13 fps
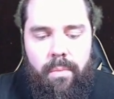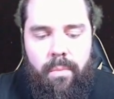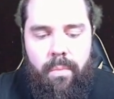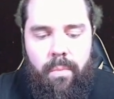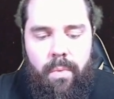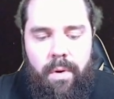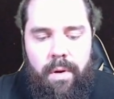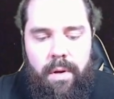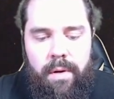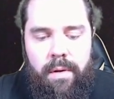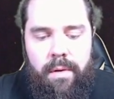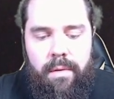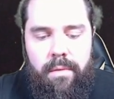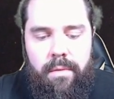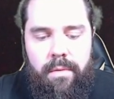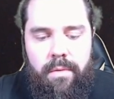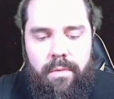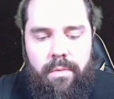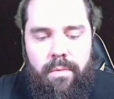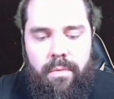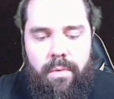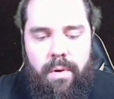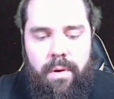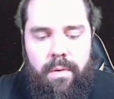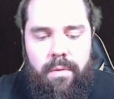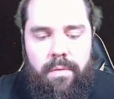1, 2,
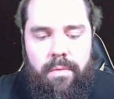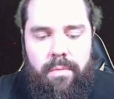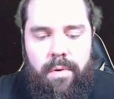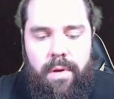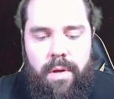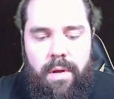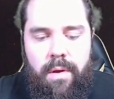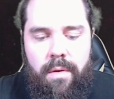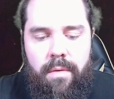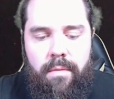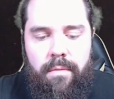3,